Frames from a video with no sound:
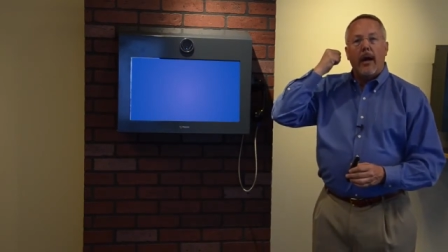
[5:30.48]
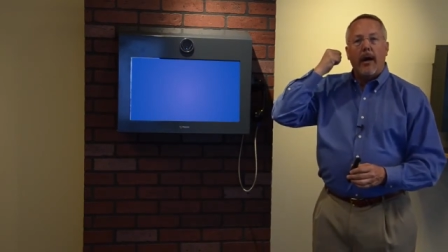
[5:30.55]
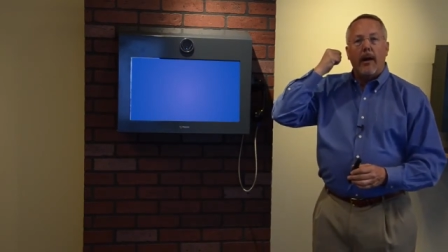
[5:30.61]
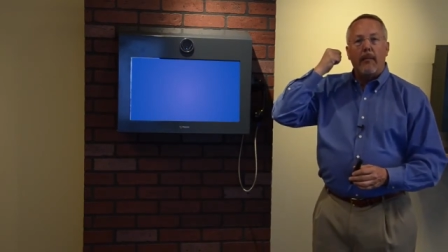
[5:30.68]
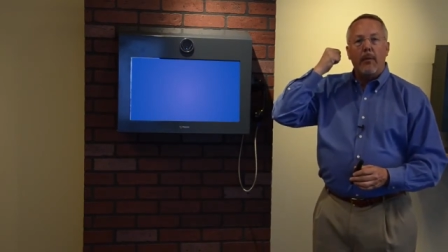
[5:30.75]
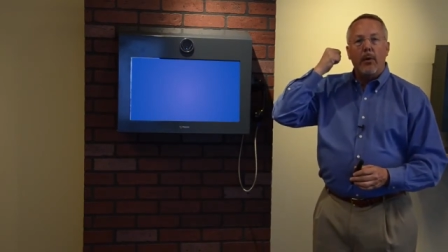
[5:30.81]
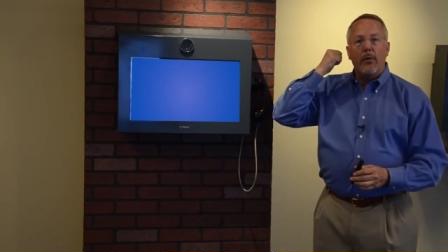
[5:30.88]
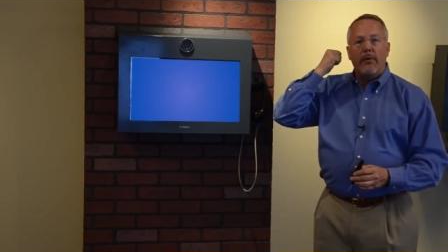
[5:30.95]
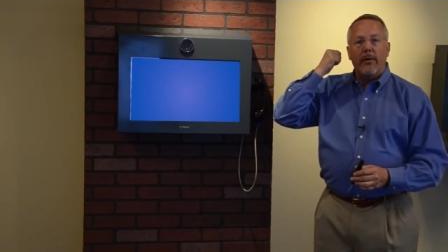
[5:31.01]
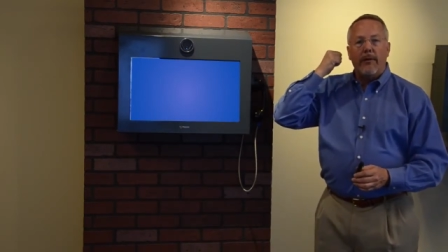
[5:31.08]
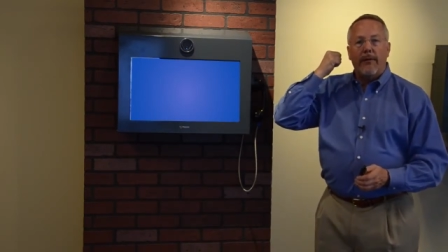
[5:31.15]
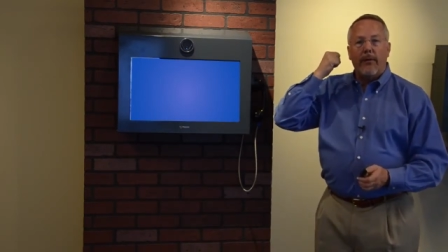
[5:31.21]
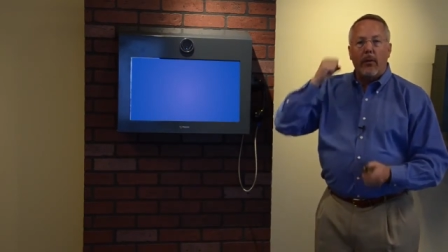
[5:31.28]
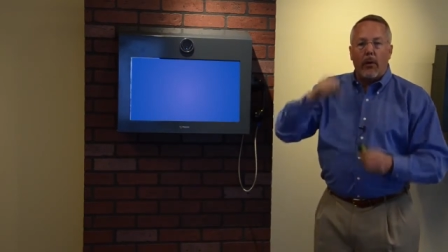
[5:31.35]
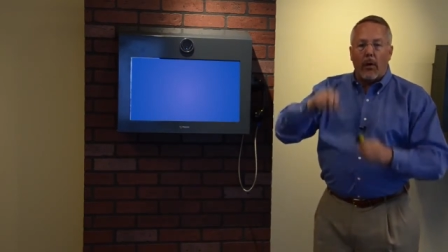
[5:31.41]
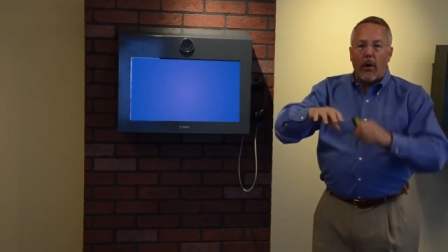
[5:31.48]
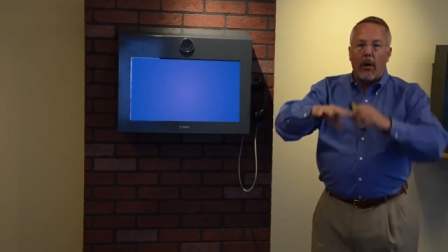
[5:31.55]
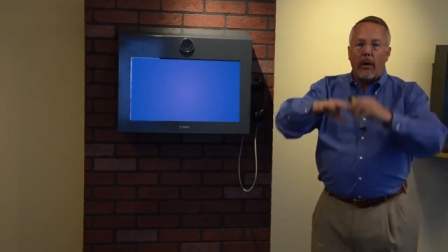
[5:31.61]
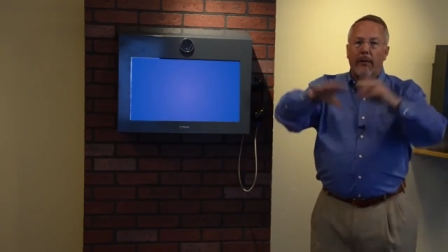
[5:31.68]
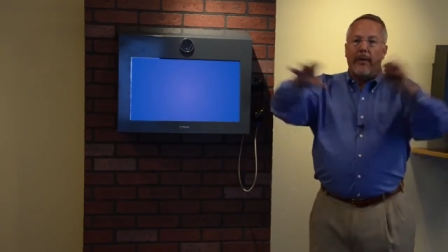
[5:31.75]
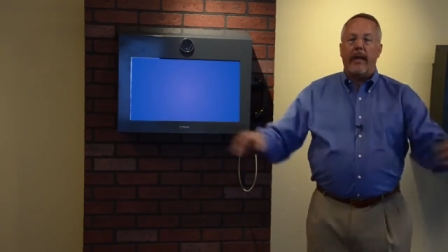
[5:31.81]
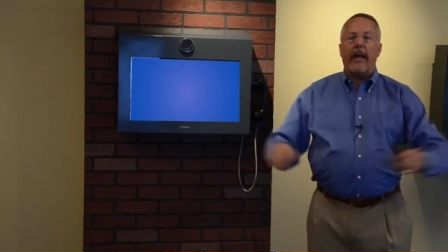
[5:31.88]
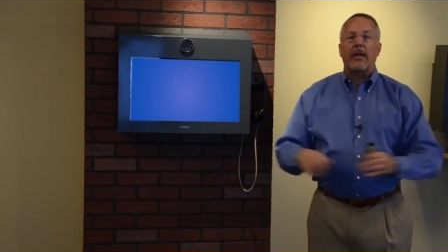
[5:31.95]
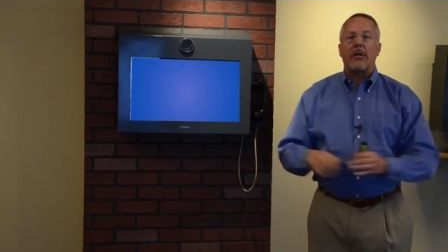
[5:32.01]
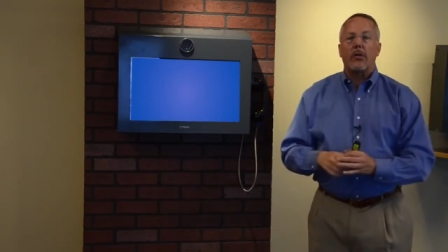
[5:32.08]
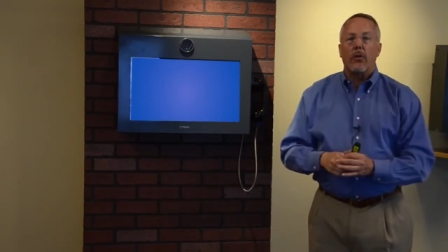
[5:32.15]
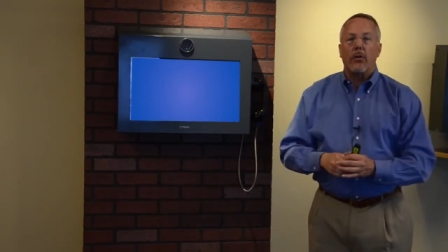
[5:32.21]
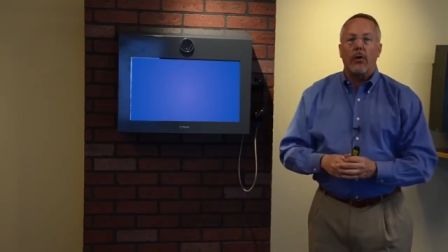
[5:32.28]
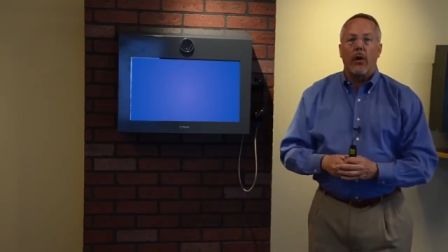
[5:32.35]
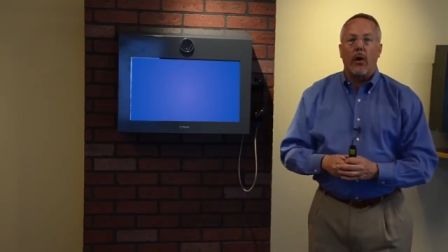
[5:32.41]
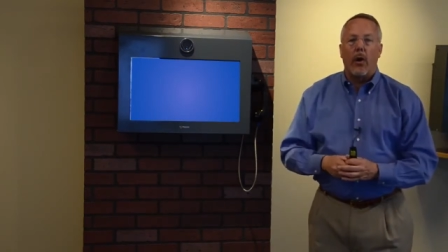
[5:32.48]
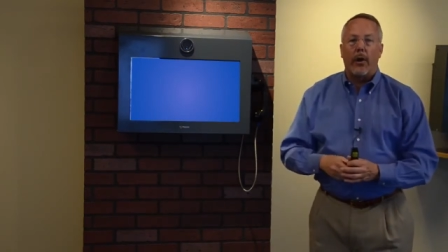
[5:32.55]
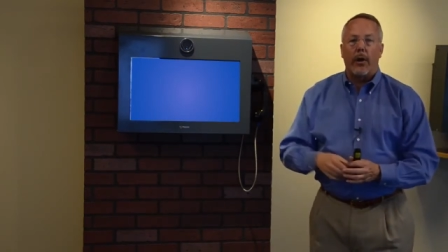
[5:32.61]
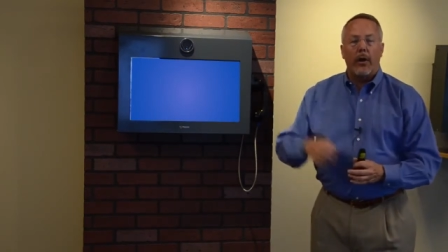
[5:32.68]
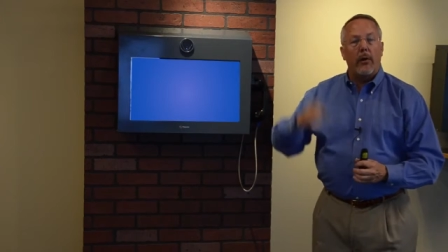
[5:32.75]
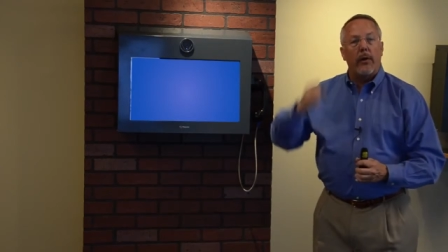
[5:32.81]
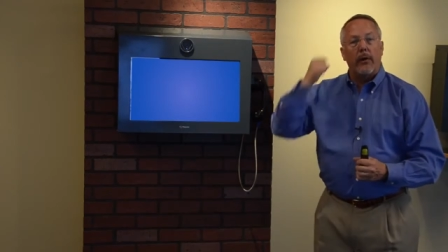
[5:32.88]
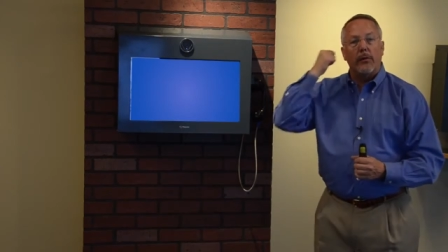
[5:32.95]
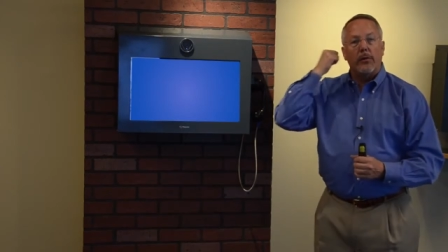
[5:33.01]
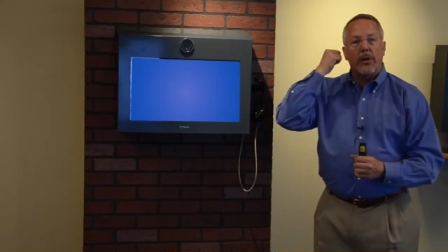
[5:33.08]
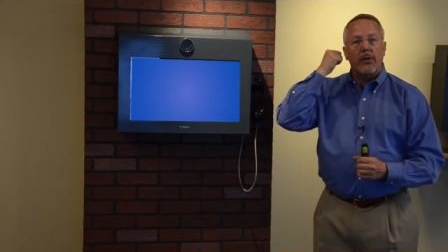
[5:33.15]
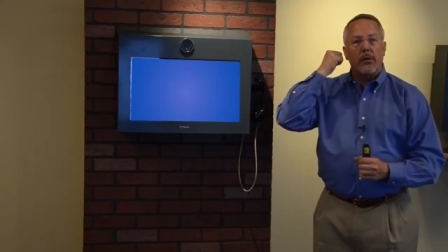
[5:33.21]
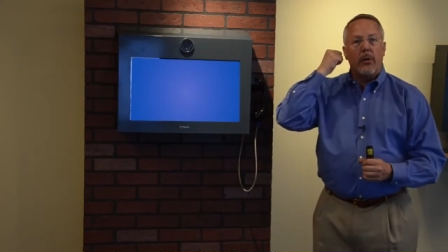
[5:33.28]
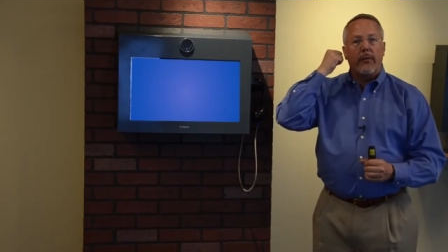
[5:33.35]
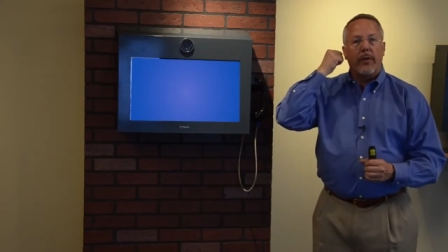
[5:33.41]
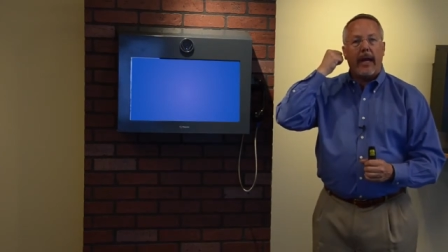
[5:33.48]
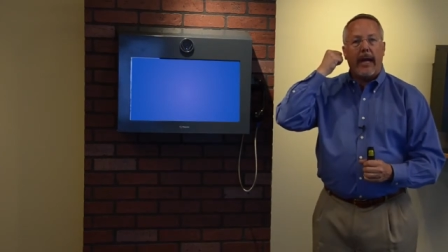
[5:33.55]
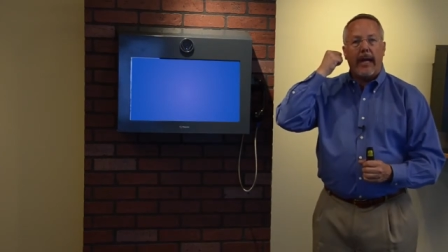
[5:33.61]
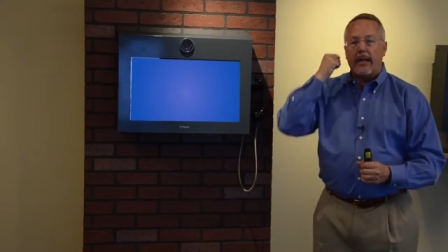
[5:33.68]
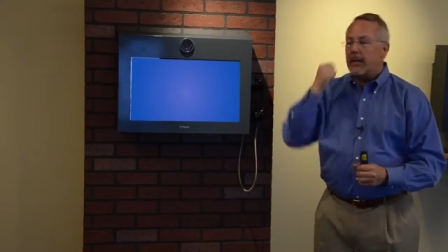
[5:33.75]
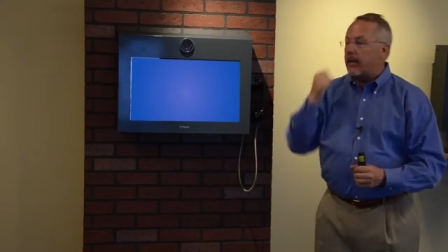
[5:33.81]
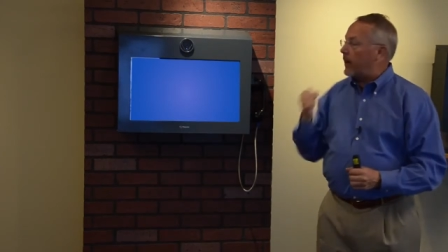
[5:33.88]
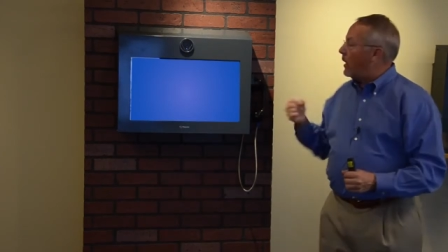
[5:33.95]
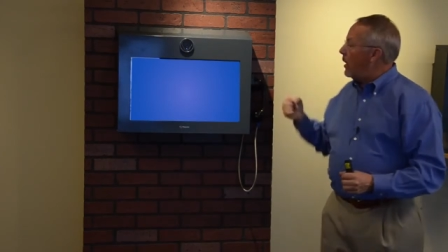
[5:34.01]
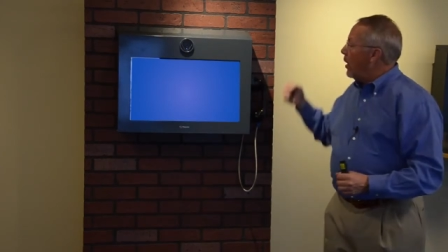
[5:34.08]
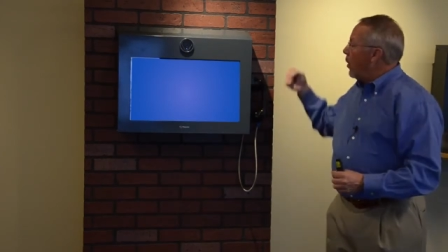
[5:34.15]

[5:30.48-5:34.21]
muted for all of the external audio. It'll just go over the handset.